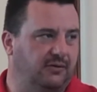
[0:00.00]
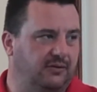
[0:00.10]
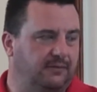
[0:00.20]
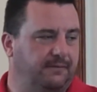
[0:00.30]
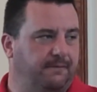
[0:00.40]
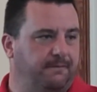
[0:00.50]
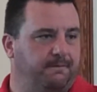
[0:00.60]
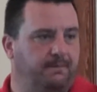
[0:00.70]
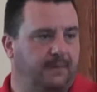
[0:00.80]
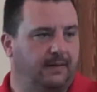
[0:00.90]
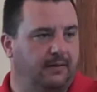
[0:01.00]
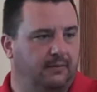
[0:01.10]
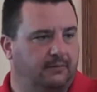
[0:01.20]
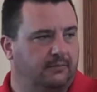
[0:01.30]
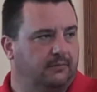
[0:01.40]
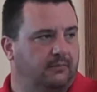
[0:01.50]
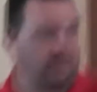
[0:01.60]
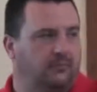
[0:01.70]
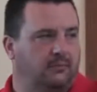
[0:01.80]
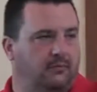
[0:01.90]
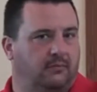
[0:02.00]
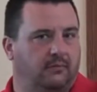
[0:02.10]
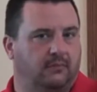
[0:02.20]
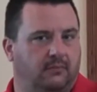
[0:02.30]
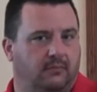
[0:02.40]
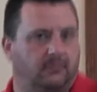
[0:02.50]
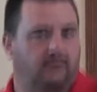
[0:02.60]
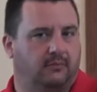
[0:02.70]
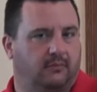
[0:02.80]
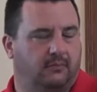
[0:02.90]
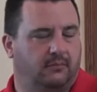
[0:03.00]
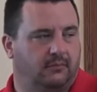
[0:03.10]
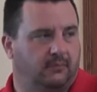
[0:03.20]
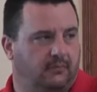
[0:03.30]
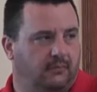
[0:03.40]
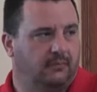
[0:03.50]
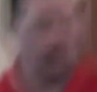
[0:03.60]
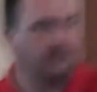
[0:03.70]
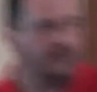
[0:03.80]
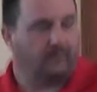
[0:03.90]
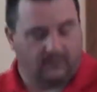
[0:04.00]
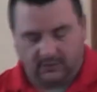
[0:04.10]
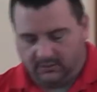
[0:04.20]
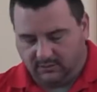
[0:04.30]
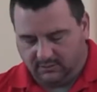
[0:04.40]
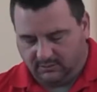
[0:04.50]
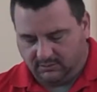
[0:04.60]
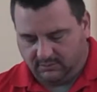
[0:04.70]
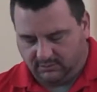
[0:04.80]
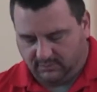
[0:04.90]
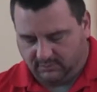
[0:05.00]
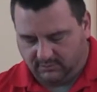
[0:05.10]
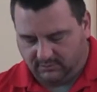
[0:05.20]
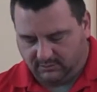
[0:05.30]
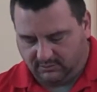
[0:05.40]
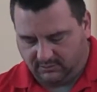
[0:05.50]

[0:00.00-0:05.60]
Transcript: if we use all these, I actually have more at home, so take as many as you want.